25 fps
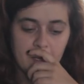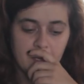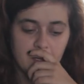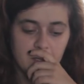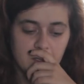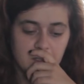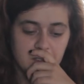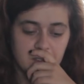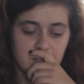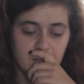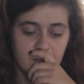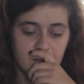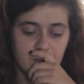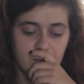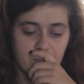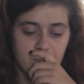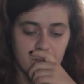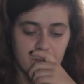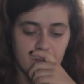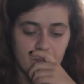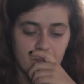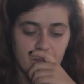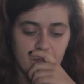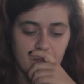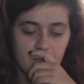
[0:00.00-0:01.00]
So
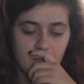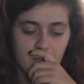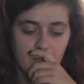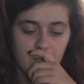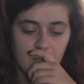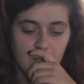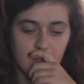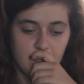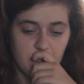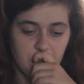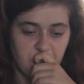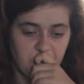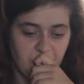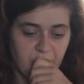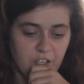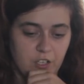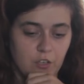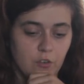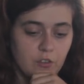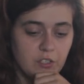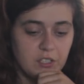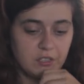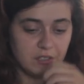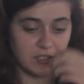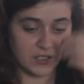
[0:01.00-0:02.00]
the
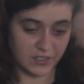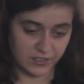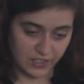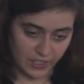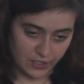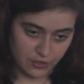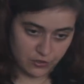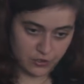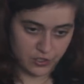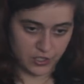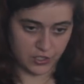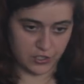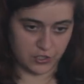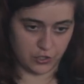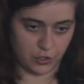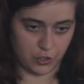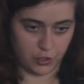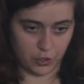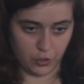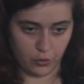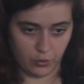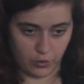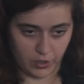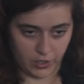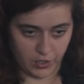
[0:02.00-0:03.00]
only thing that you need to
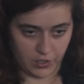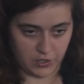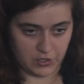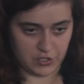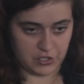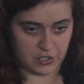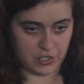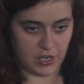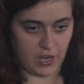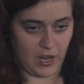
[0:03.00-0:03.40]
do is